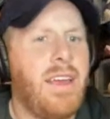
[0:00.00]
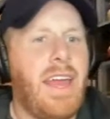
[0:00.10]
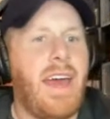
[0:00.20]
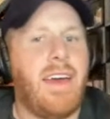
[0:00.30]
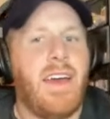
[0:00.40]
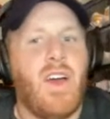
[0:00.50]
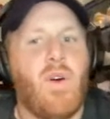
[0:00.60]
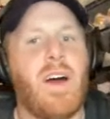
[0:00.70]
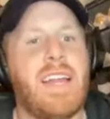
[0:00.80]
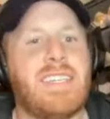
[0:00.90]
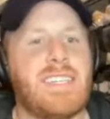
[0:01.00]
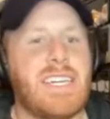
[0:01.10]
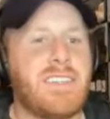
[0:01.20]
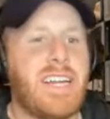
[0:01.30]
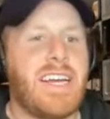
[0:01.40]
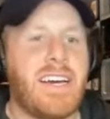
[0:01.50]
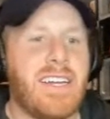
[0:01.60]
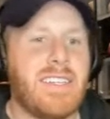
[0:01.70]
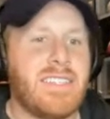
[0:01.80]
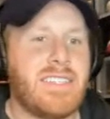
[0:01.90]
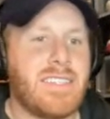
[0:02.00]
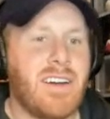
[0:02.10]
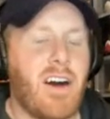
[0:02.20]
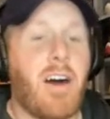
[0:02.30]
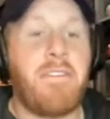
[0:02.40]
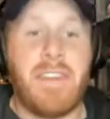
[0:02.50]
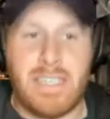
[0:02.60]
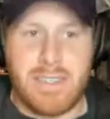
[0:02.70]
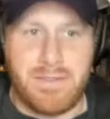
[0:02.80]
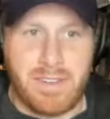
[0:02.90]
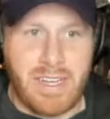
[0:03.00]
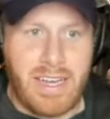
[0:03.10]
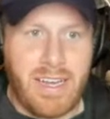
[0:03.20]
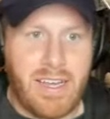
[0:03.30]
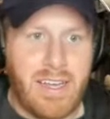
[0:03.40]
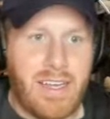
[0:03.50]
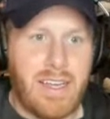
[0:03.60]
And it's just interesting because offensively,